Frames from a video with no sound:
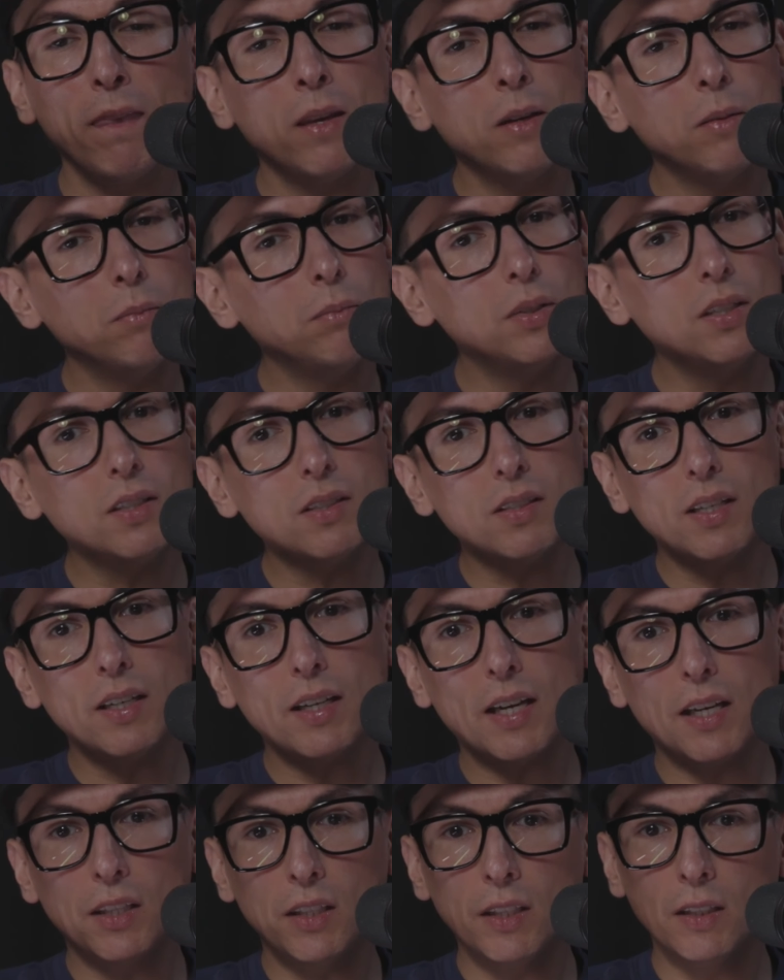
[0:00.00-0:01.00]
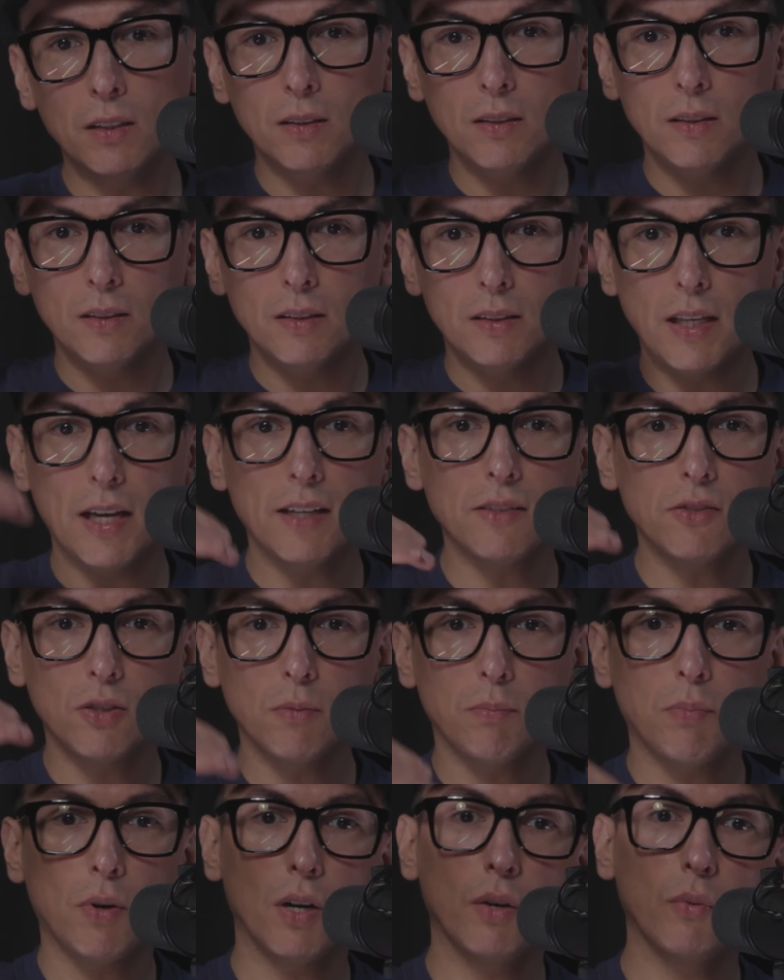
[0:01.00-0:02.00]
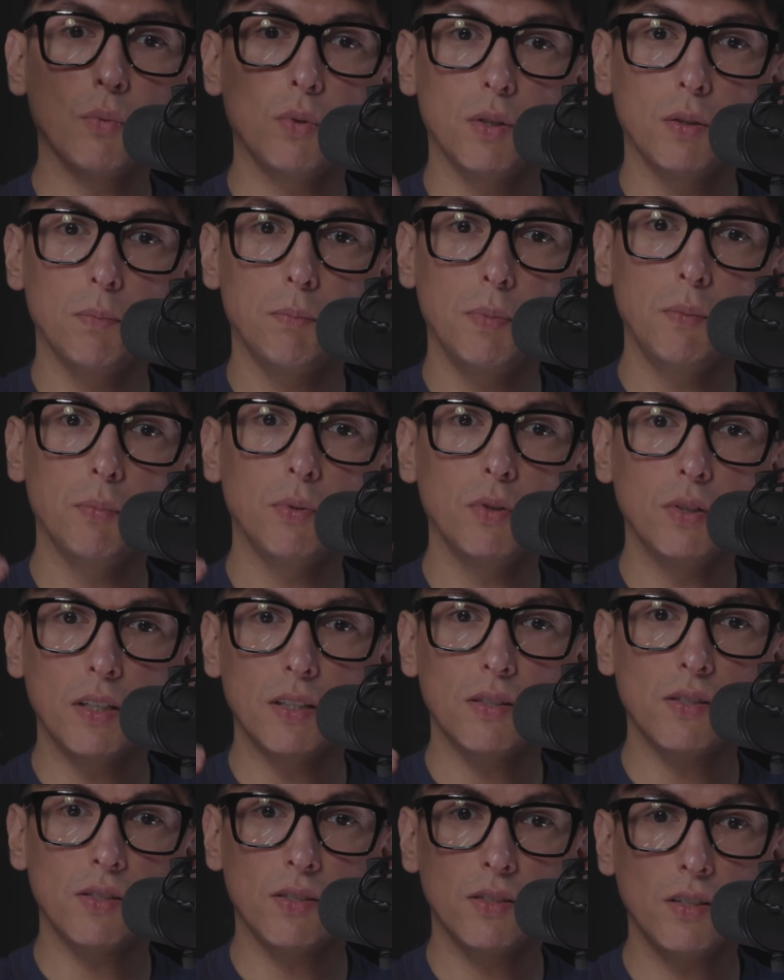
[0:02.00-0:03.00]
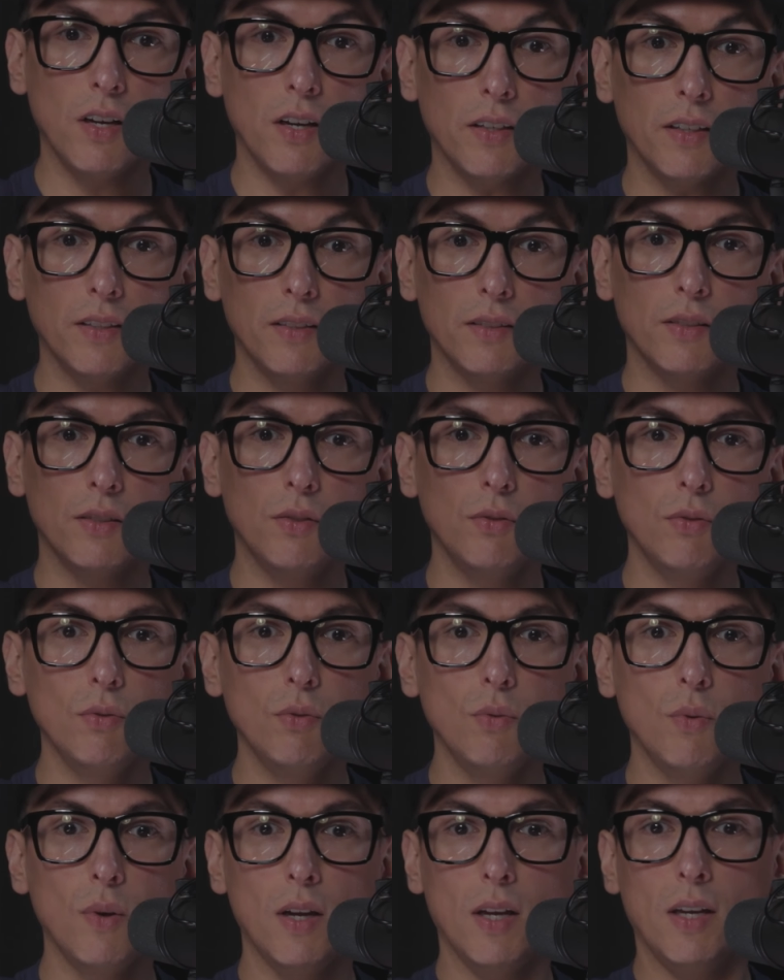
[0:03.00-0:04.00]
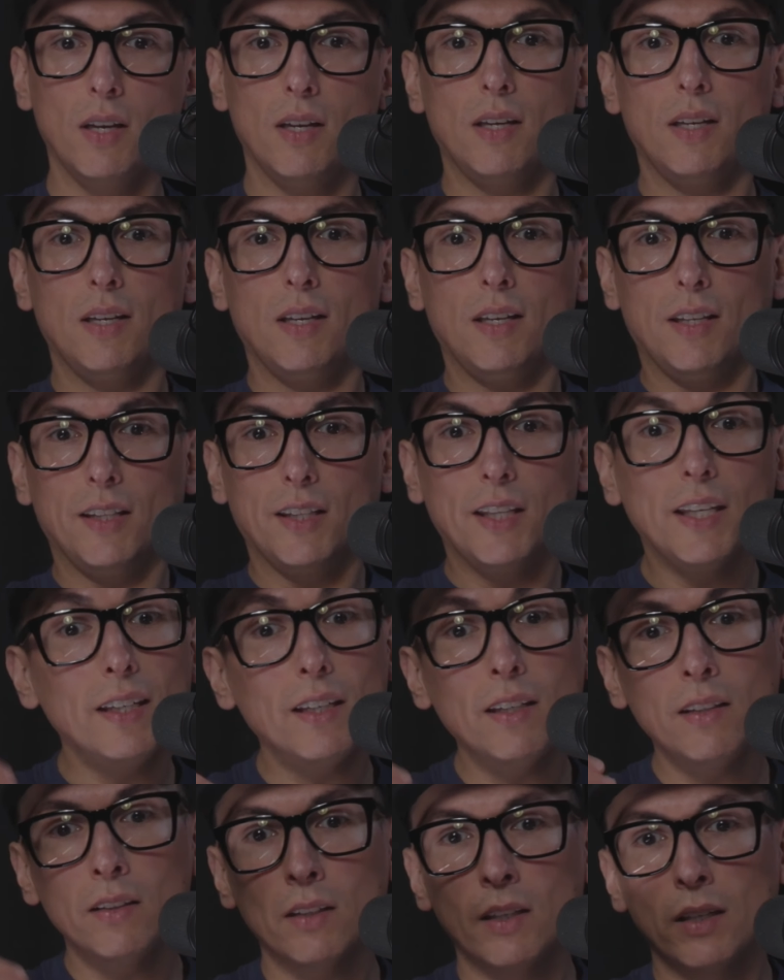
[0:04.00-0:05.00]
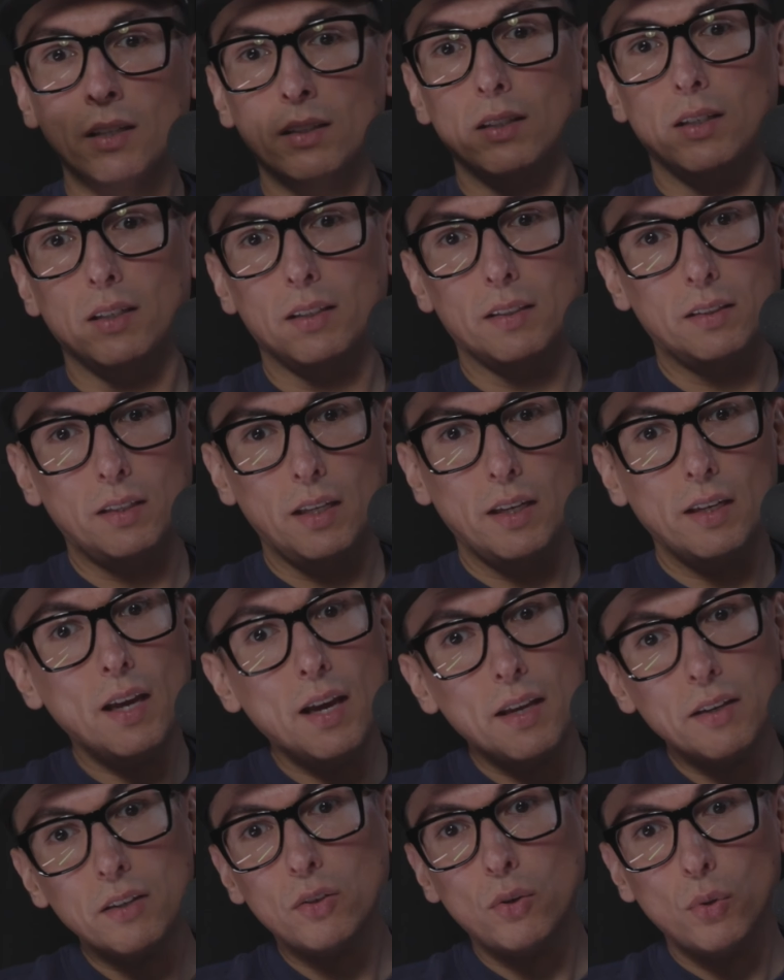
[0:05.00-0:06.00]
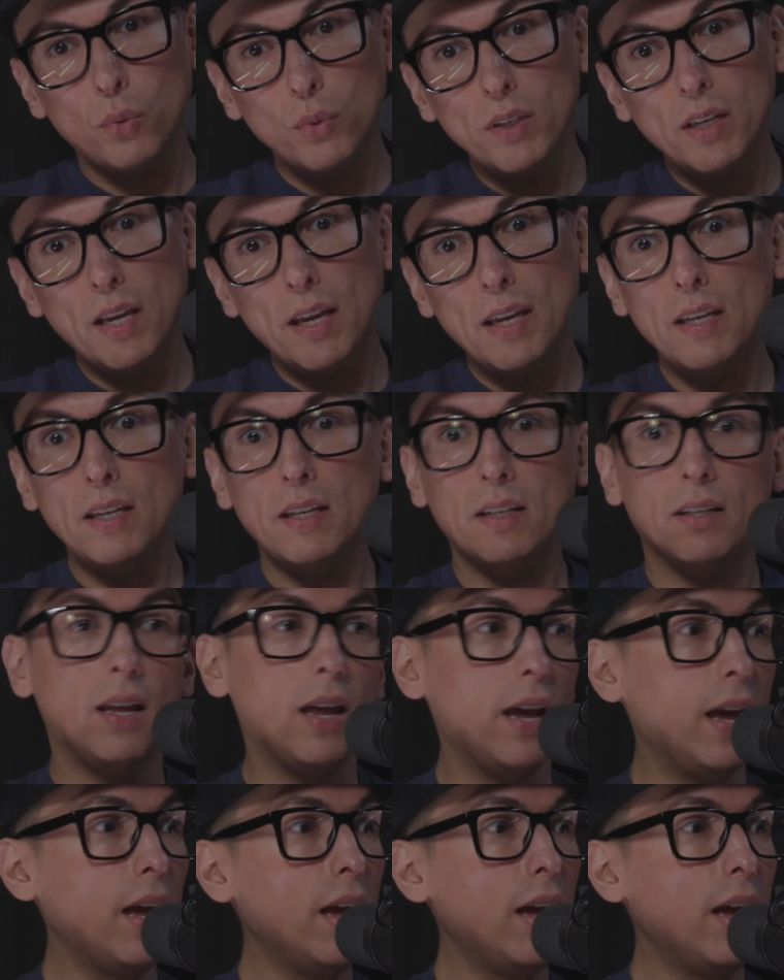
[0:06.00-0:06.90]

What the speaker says: Yeah. But it's like, I think that's the part where people get stuck into thinking that like they got to create